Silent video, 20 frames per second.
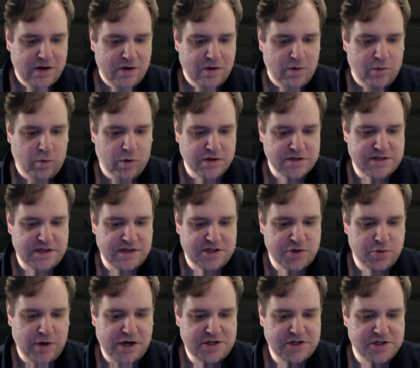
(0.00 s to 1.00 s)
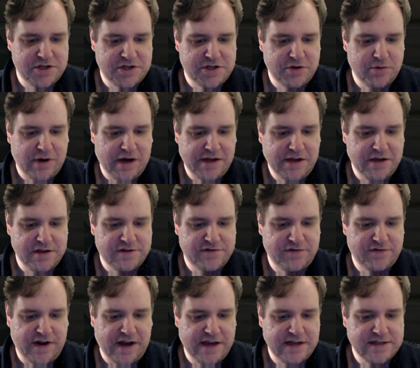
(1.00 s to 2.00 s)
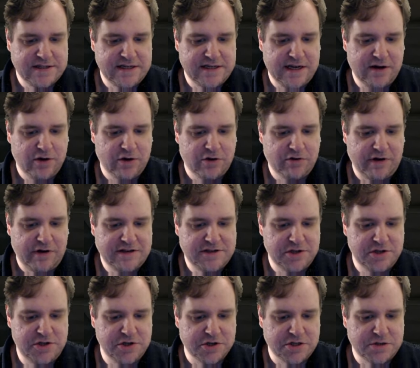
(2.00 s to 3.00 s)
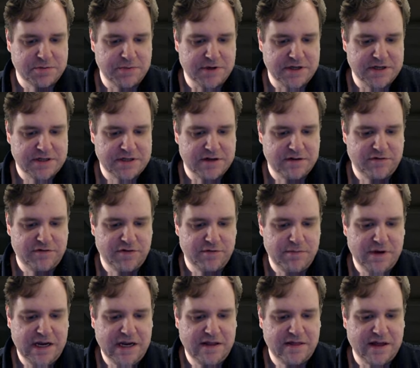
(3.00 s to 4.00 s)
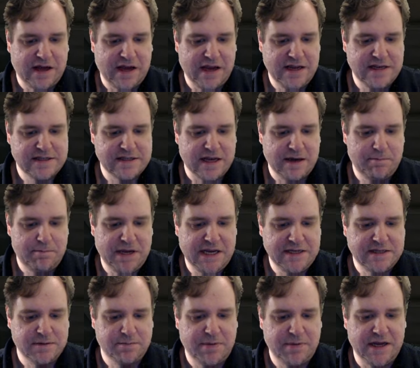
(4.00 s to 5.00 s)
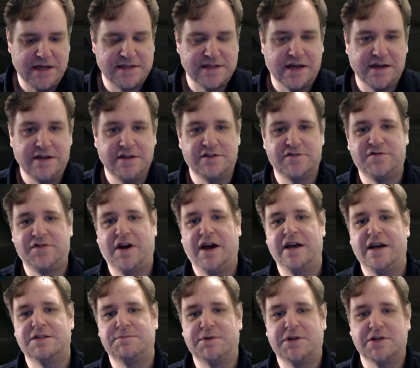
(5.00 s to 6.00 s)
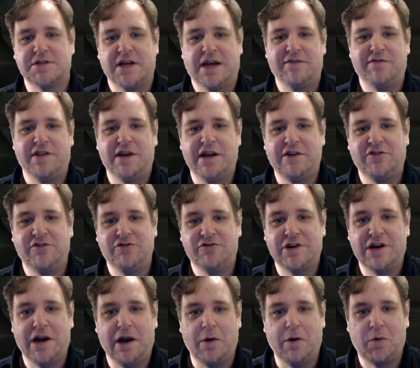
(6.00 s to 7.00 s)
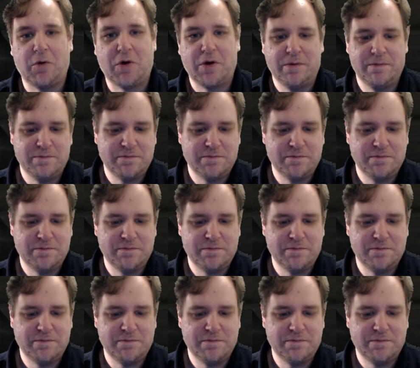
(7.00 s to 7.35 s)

What situations do I use fire, zeal, or greater judgment? For me, that is a piece of piss. I use fires because I have the legendary cloak.